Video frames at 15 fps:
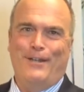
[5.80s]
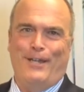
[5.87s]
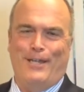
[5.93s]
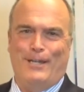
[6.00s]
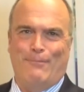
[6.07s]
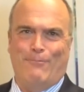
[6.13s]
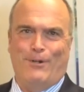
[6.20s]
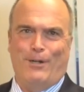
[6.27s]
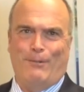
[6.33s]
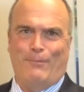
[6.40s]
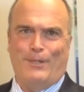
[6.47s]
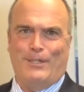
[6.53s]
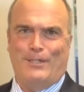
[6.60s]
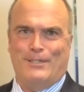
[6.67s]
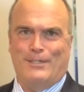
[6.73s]
and I'm running
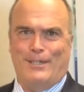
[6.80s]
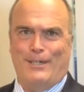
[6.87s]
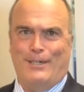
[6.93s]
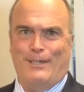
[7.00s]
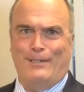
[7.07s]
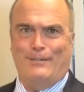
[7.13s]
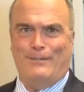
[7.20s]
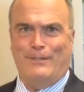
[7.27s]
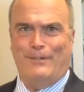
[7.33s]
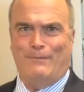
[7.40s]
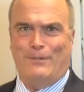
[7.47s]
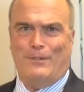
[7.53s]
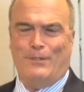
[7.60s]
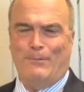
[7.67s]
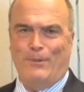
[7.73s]
because I love the
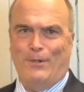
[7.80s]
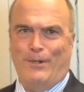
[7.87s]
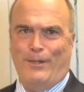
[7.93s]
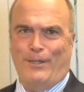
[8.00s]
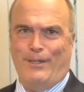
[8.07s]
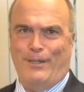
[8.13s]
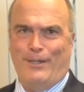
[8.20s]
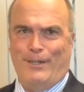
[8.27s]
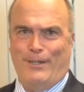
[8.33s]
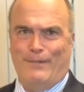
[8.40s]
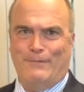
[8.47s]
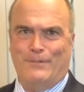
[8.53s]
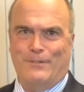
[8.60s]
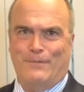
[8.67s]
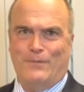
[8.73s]
community and I've
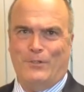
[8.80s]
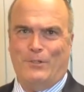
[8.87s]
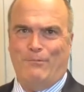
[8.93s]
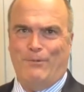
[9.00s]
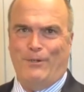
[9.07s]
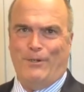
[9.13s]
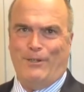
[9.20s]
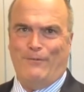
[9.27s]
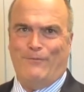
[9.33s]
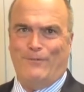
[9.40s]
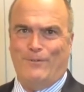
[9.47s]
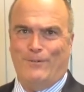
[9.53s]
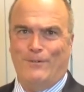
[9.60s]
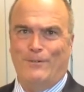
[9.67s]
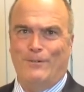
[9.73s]
served the community
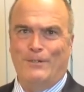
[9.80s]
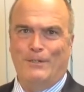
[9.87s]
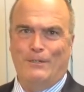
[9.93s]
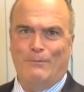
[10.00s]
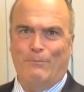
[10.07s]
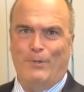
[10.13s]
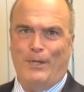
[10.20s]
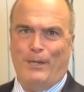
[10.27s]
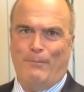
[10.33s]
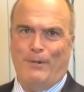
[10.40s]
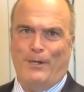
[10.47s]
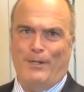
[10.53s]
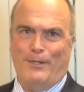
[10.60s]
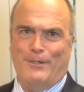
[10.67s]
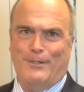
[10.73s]
for many,
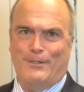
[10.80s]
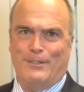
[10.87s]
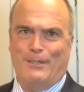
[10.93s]
many years.